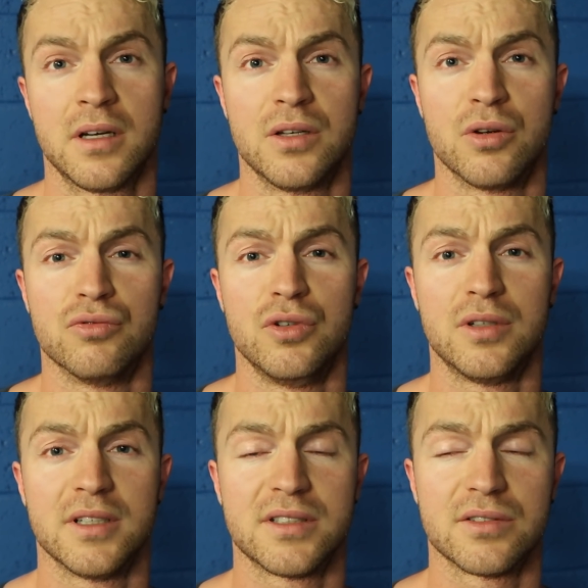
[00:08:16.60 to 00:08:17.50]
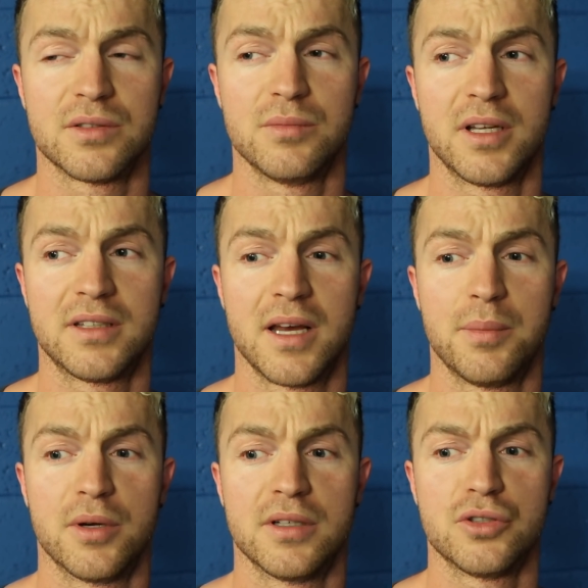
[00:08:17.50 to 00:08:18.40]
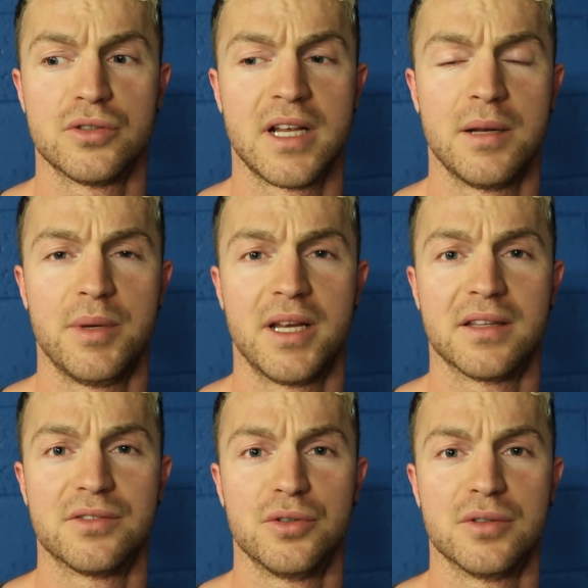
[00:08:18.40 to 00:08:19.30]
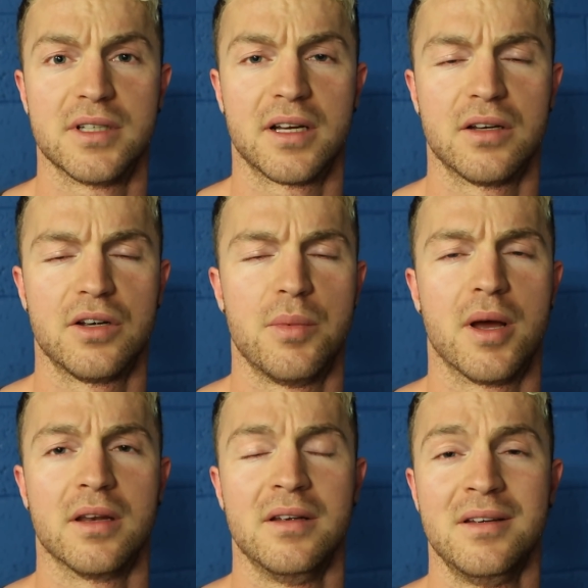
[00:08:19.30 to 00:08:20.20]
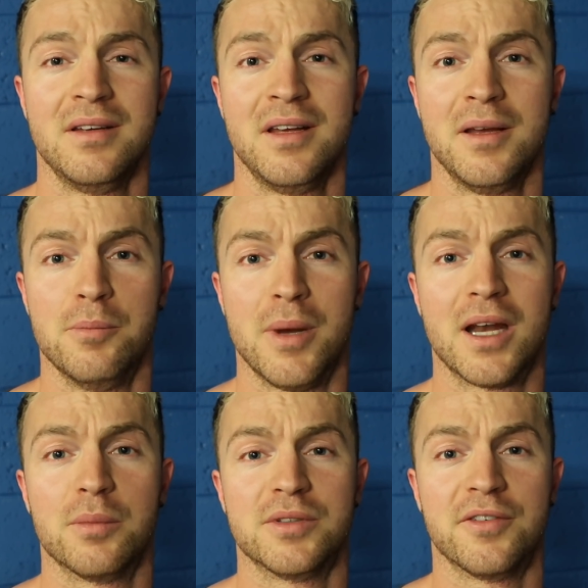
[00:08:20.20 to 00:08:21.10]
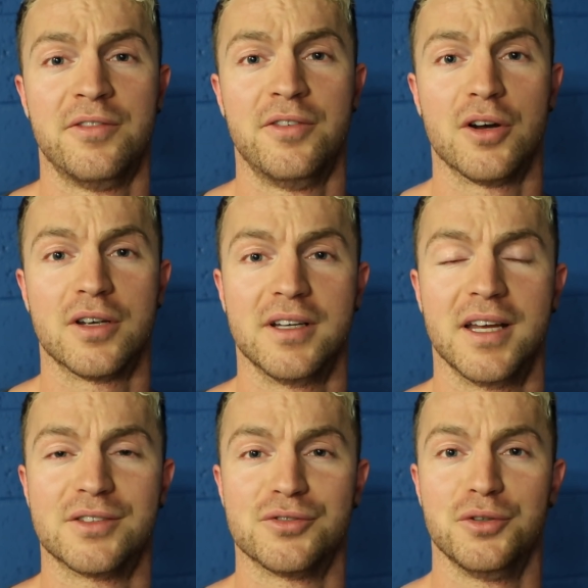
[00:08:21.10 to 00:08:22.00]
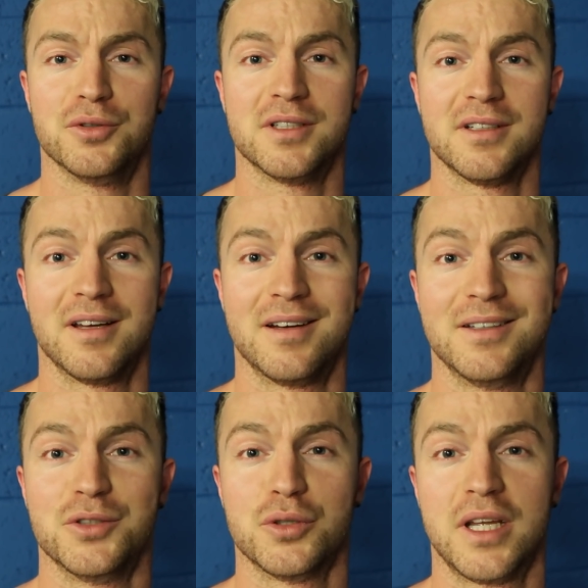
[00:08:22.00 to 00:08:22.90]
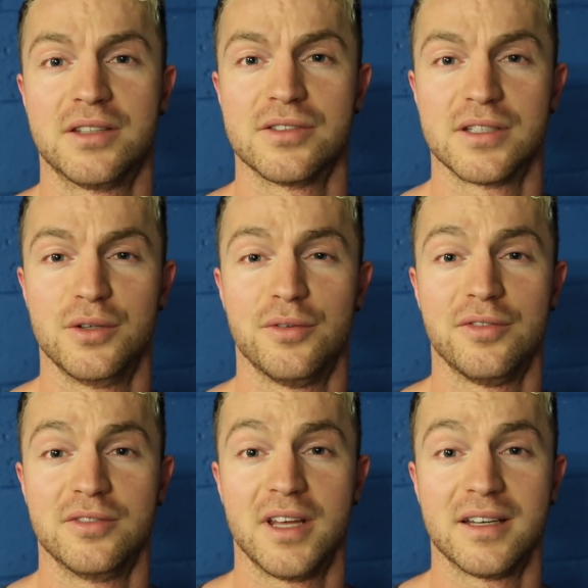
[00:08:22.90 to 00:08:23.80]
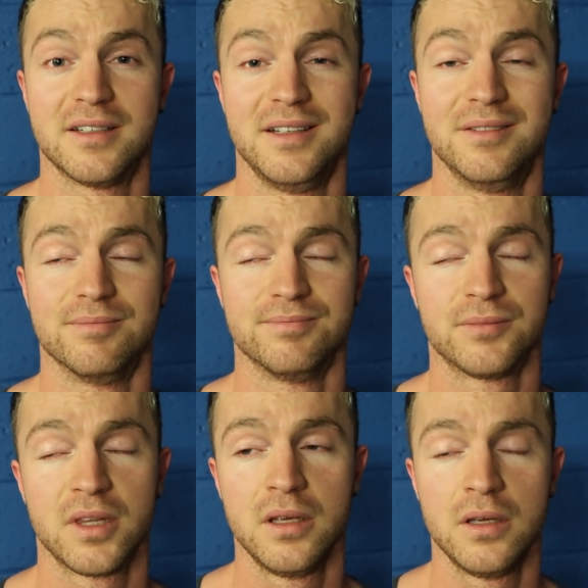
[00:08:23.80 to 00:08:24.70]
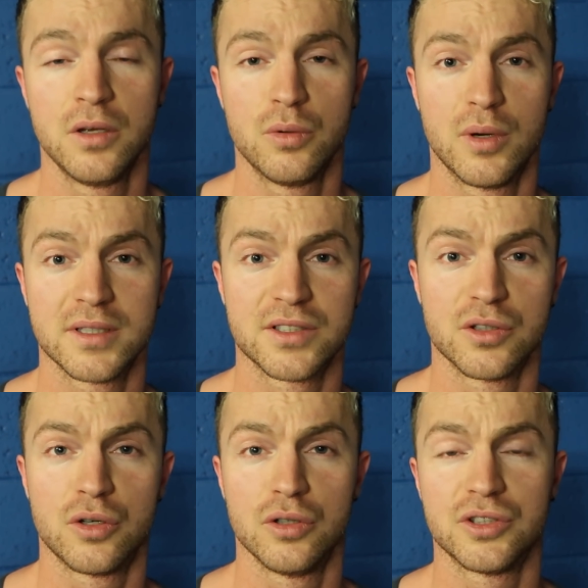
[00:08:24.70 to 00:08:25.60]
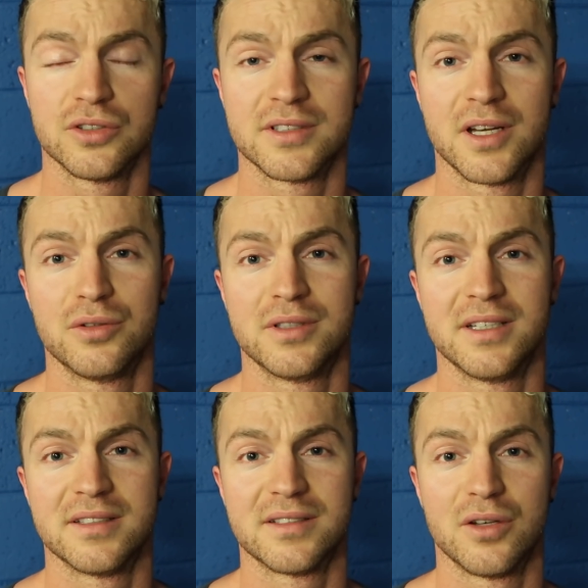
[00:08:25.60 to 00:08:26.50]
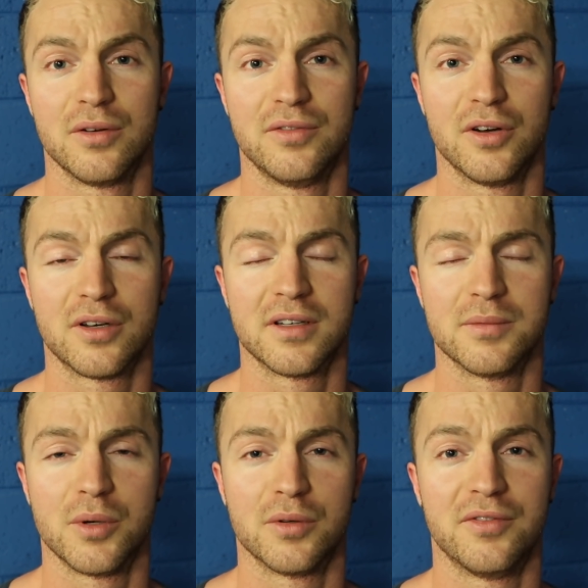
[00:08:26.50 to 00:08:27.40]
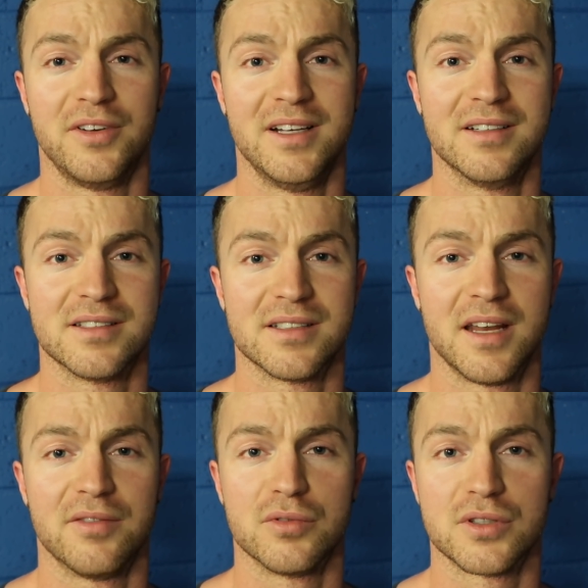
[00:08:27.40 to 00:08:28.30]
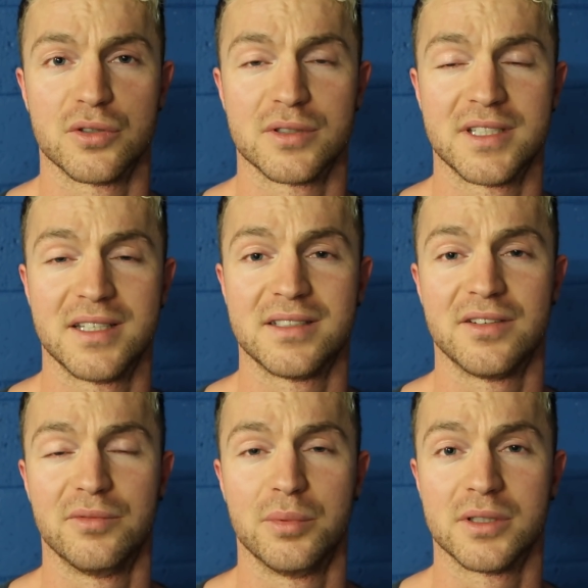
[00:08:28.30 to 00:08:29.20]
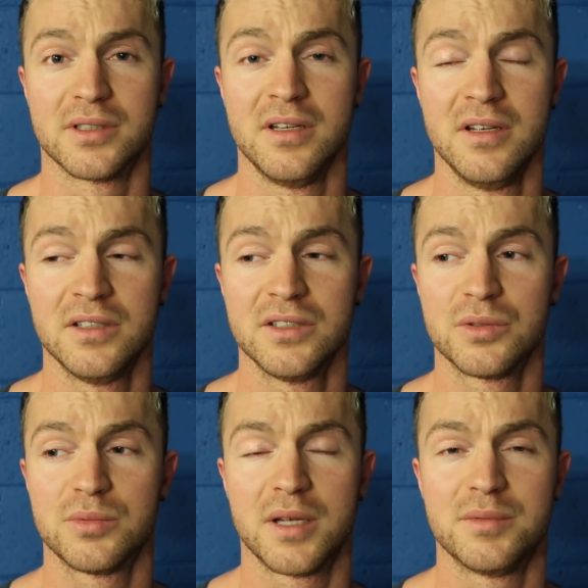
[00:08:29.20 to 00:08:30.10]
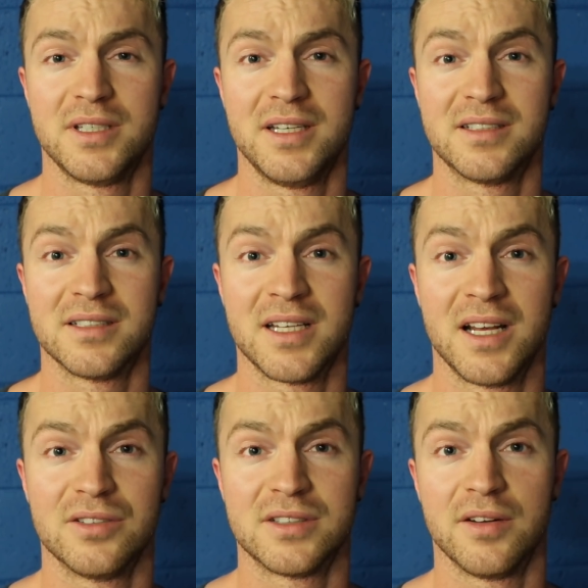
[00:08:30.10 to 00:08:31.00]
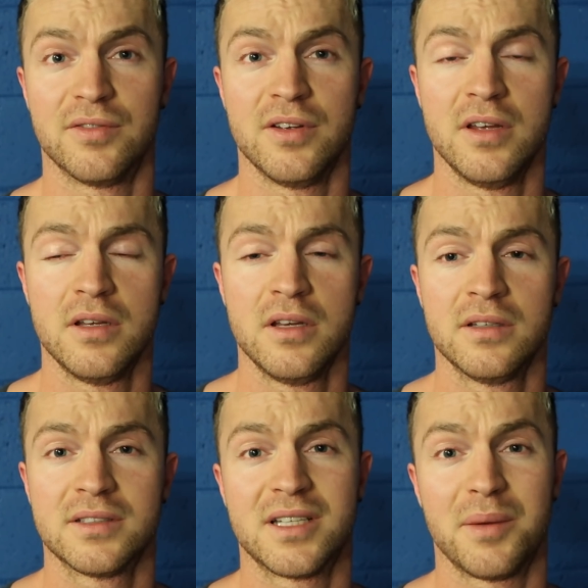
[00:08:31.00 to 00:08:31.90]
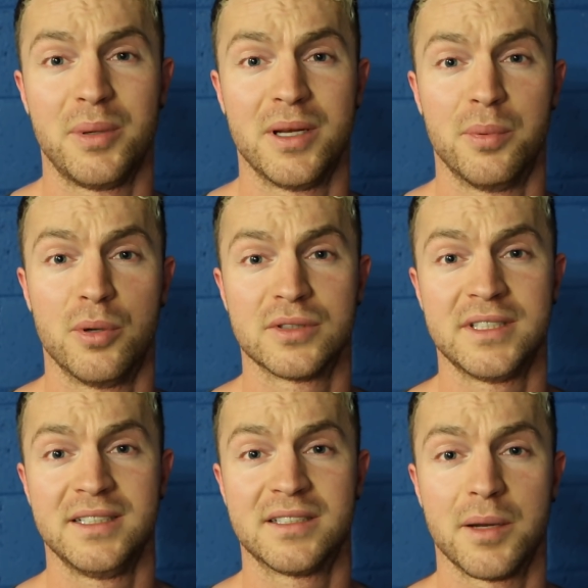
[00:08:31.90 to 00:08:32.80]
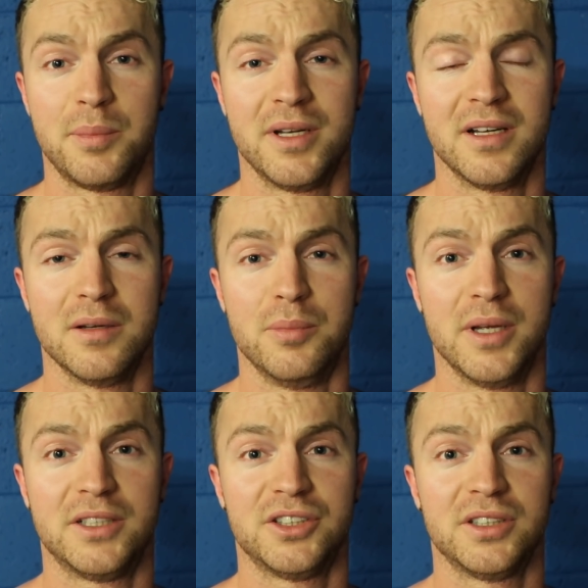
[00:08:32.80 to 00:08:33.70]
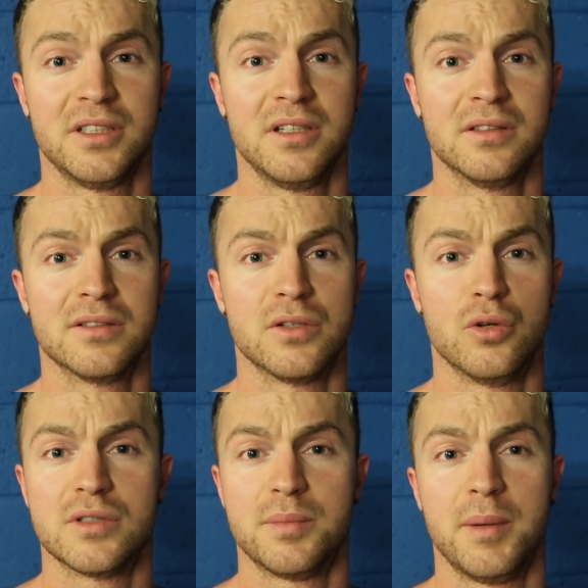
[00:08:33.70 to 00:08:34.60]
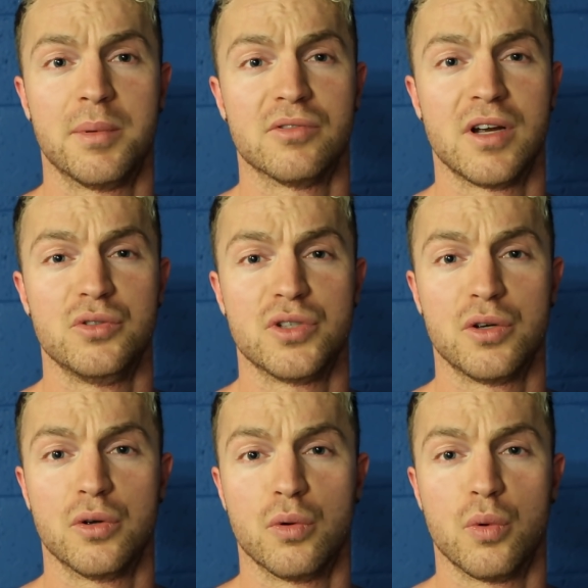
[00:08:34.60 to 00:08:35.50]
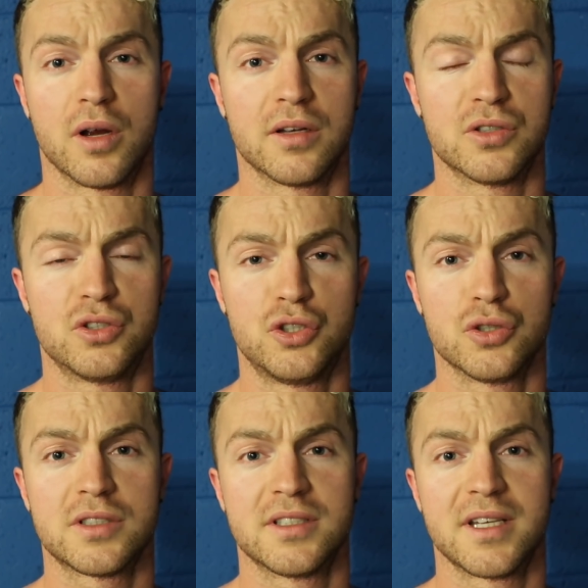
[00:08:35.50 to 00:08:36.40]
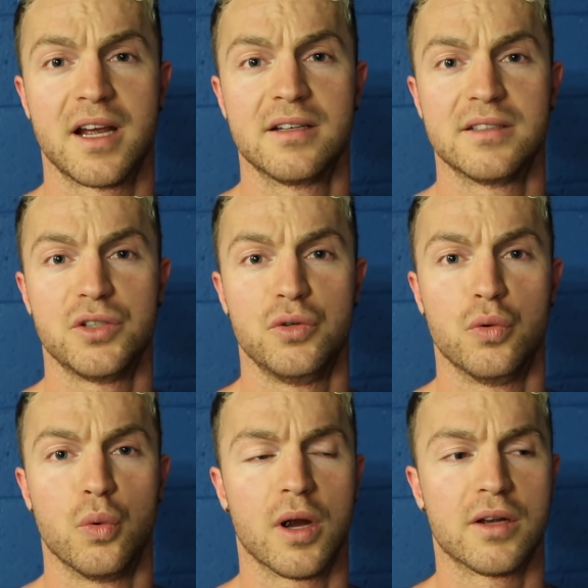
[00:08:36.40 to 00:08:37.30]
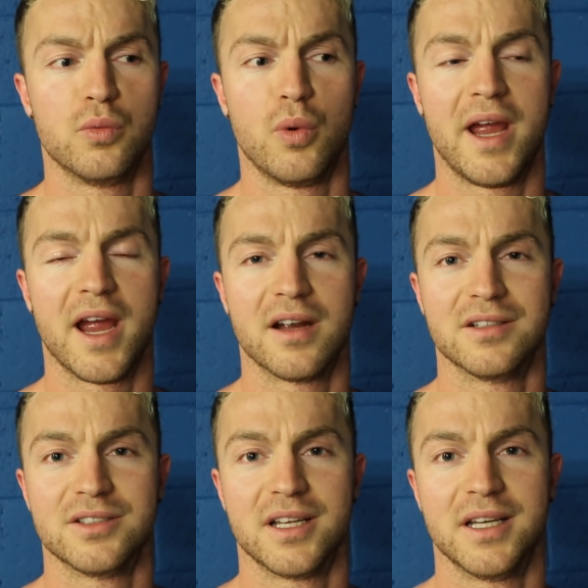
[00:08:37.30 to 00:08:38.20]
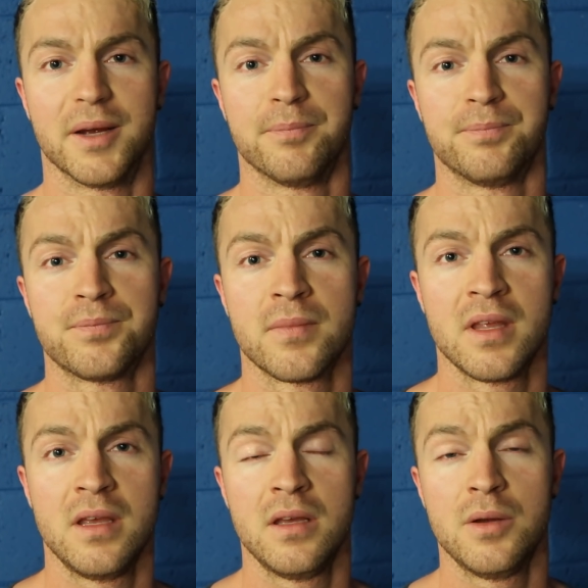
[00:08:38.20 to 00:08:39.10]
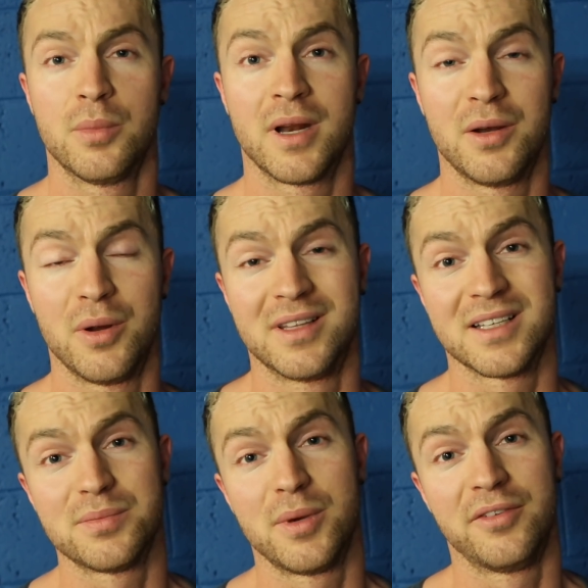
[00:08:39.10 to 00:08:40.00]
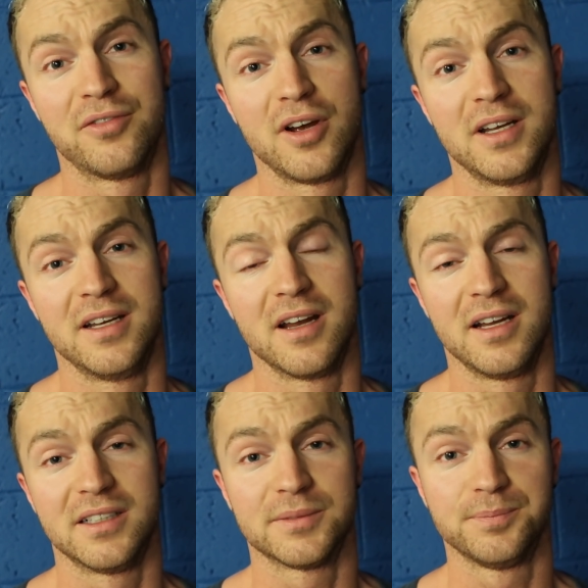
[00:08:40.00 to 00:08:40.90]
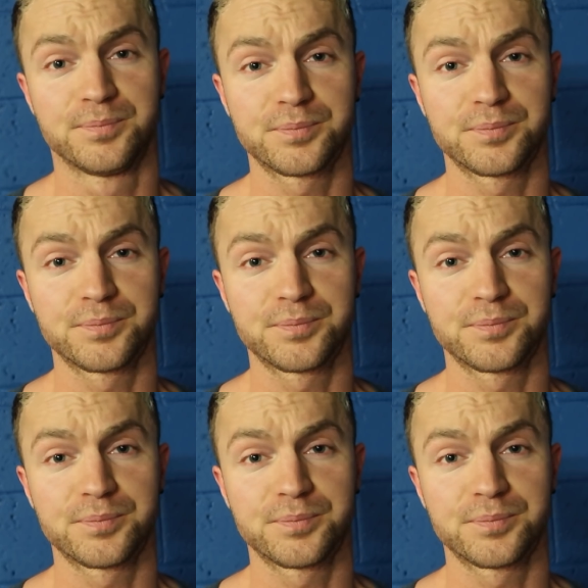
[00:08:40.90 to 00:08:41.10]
I don't know, ruthless or something like that, but it does help me get through it. It's like, come on, man up to fucking get through it. And I don't think there's enough of that in Western cultures nowadays. It's all fucking about feelings and everyone's so sensitive. But sometimes you need to tell yourself, stop being a pussy, stop being a little bitch. There's loads of people around you who are working just as hard as you, were working way harder than you. But anyway, that's my Friday night.